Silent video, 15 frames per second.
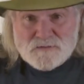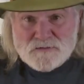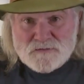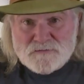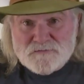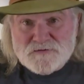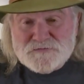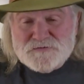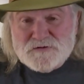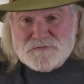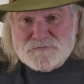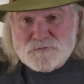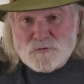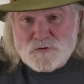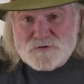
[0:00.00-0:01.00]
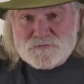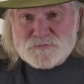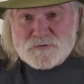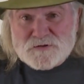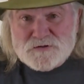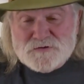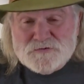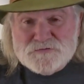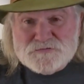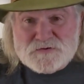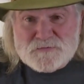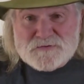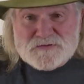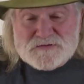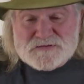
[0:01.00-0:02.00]
This year, of course, we're going to do some
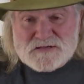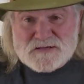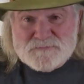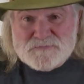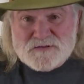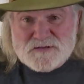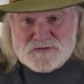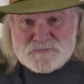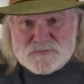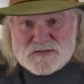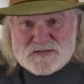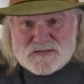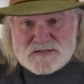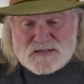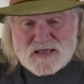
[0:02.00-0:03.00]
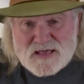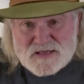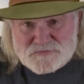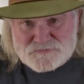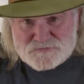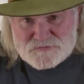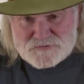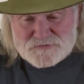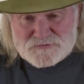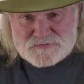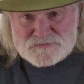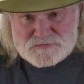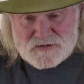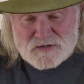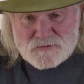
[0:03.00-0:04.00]
of the same things we did last year to
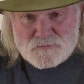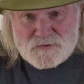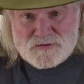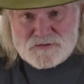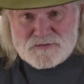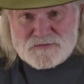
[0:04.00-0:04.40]
start with,